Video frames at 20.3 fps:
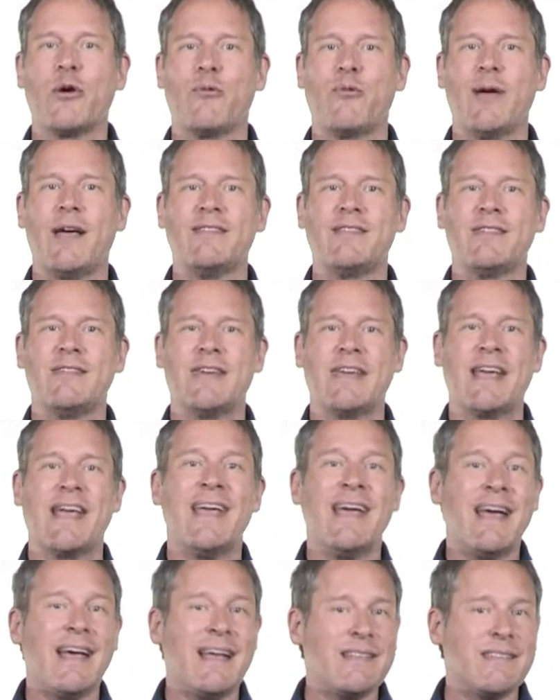arresting,
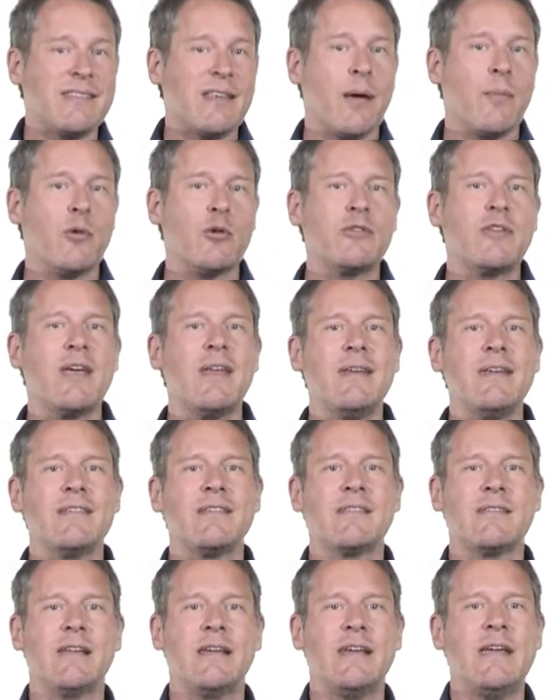and
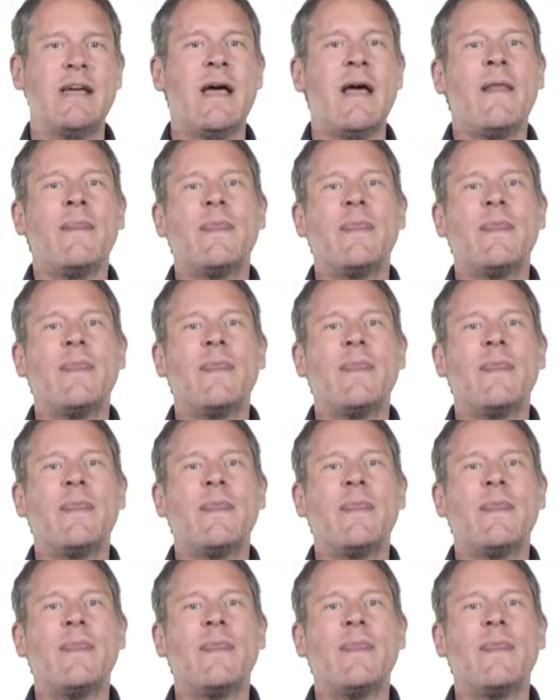simultaneously,